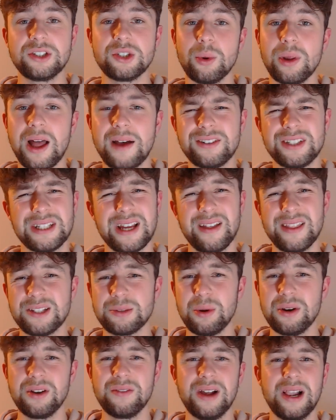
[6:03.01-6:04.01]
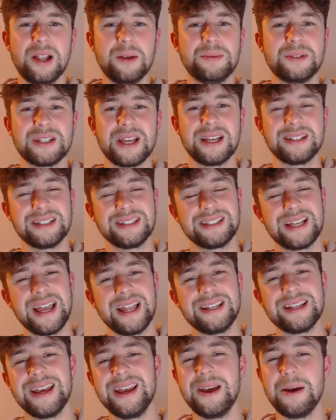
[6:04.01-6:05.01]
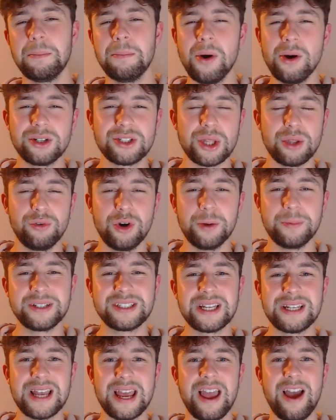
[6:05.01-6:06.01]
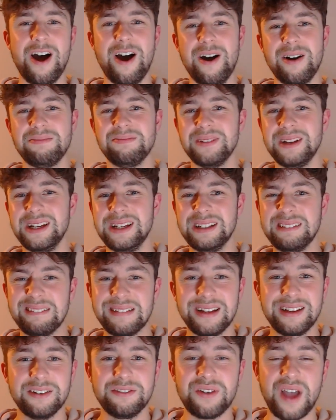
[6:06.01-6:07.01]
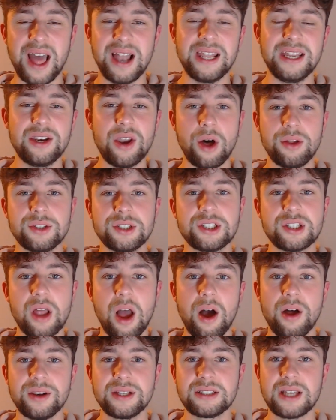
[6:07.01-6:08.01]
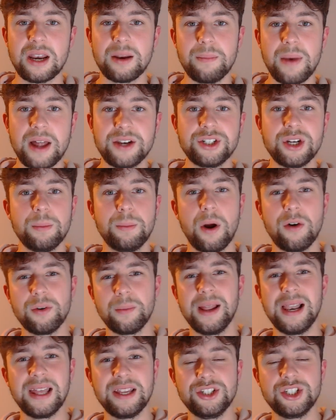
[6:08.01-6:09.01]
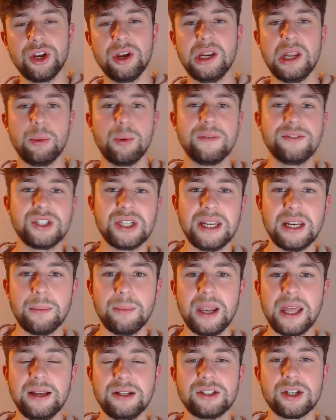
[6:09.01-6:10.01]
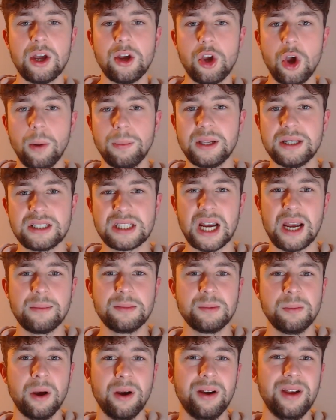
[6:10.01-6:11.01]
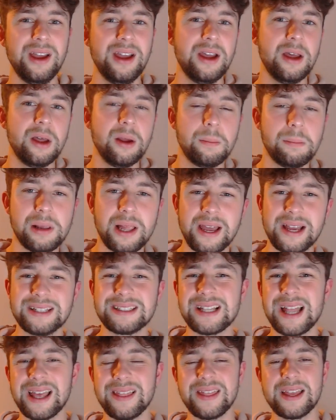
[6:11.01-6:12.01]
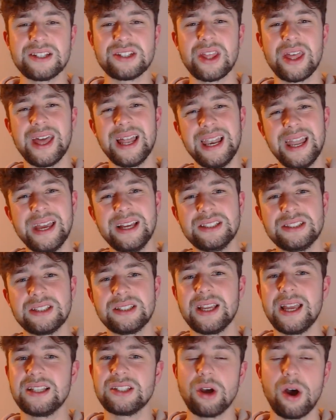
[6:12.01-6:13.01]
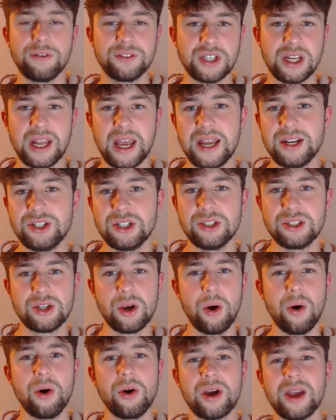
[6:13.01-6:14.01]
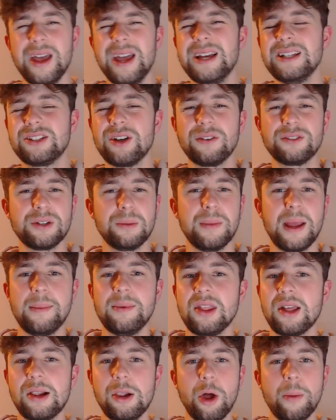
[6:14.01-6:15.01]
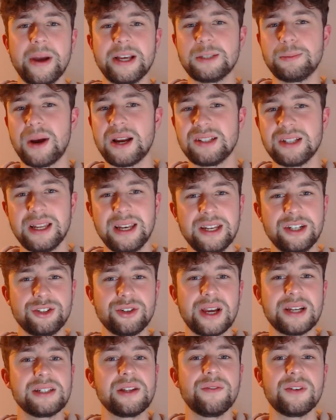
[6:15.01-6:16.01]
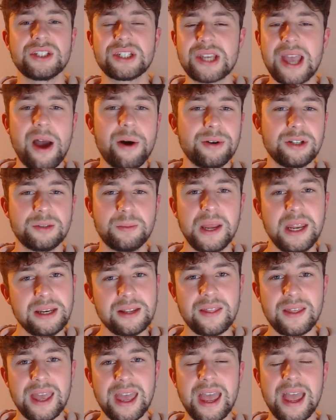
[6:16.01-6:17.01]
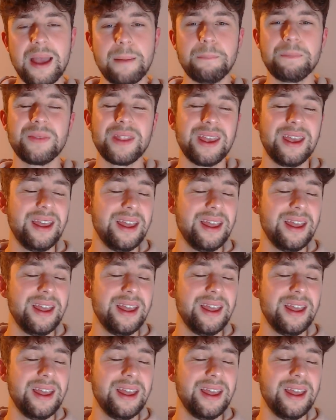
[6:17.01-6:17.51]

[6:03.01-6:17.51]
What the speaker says: So we'll have to see how this one develops. As I said, most of the rumours today are fairly non-starters, I'd imagine, apart from Illing Jr. We've seen him linked a couple of times, but players like this that are linked, it's often agent talk. It's often maybe the club expressing an interest if a scout has been to the game.